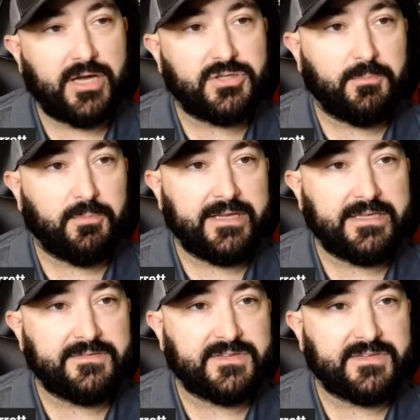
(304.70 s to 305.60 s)
the
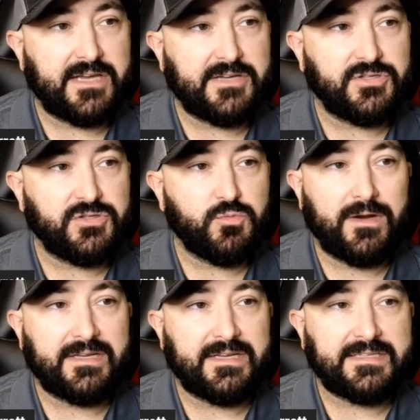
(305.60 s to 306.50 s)
plaintiff's contentions one
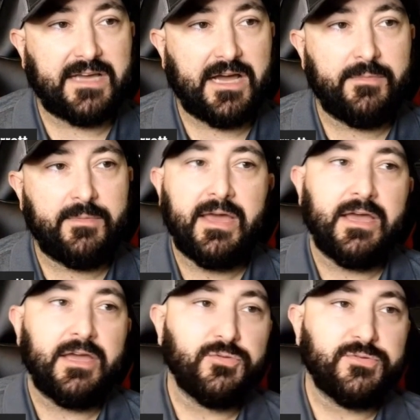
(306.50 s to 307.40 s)
at a time.
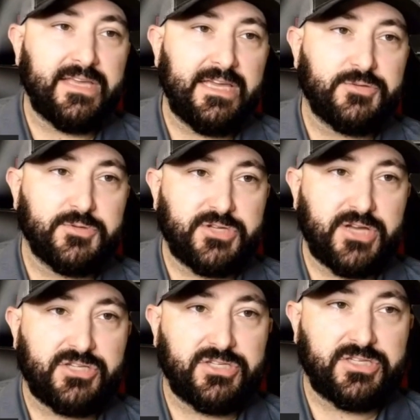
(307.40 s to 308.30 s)
using each
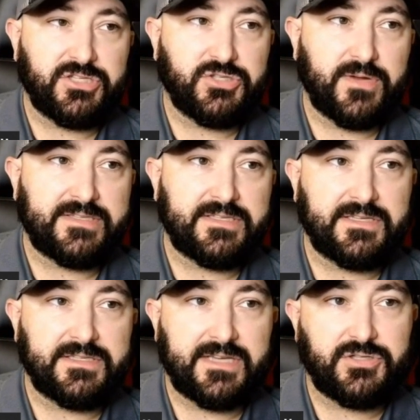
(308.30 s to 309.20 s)
rejection to stress his
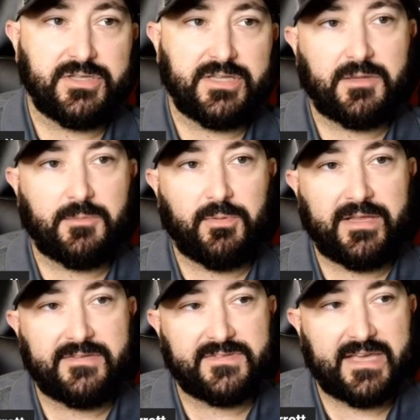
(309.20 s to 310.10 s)
contention that the
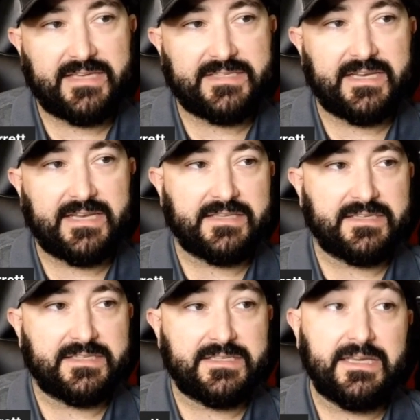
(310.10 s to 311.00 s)
plaintiff's case cannot
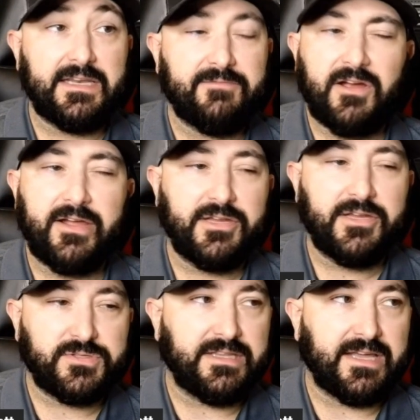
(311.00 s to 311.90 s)
succeed. Very
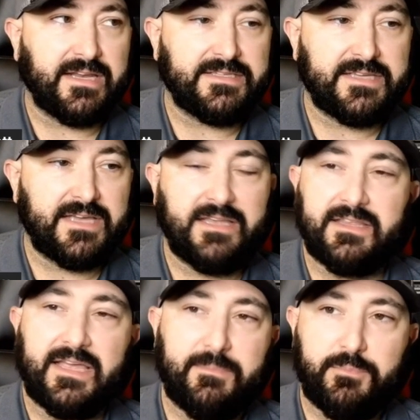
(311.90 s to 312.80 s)
interesting that he's saying
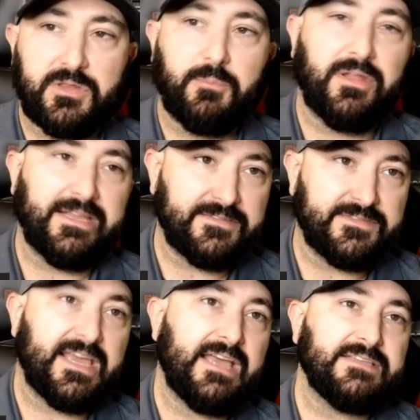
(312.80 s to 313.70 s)
the plaintiff's
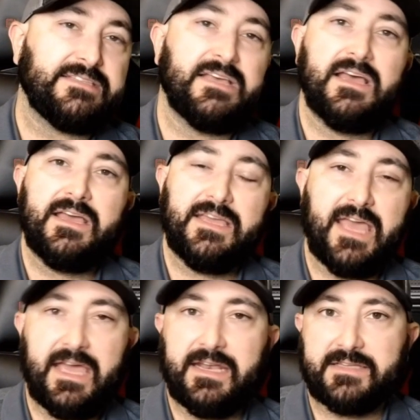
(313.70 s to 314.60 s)
case
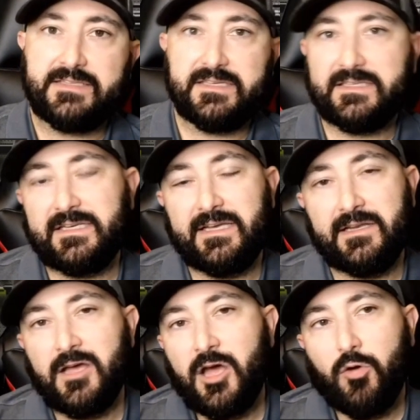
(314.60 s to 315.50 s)
cannot
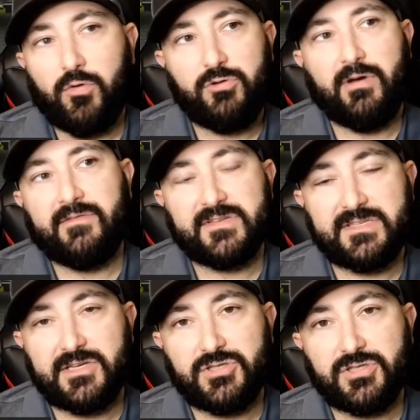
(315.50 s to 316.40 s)
succeed when you have
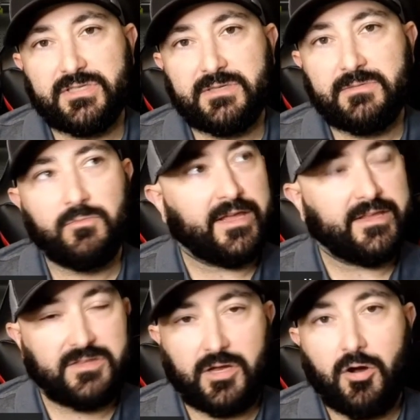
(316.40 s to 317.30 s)
decisions like
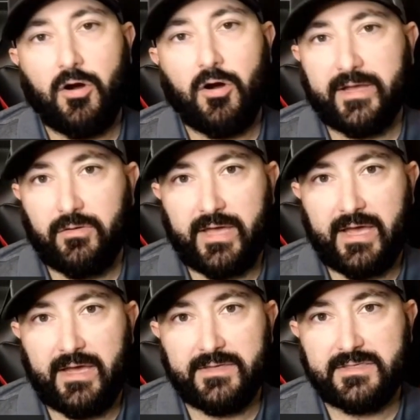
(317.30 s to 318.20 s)
the Cargill
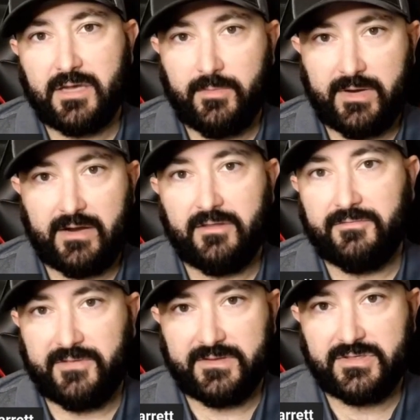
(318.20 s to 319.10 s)
case coming out of the
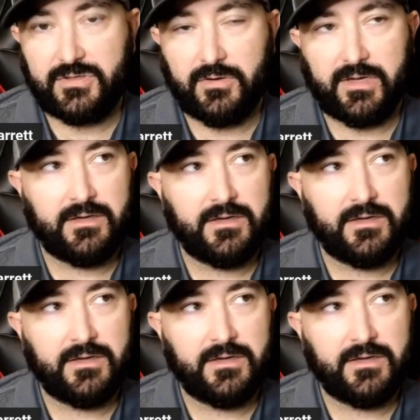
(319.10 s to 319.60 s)
Fifth Circuit,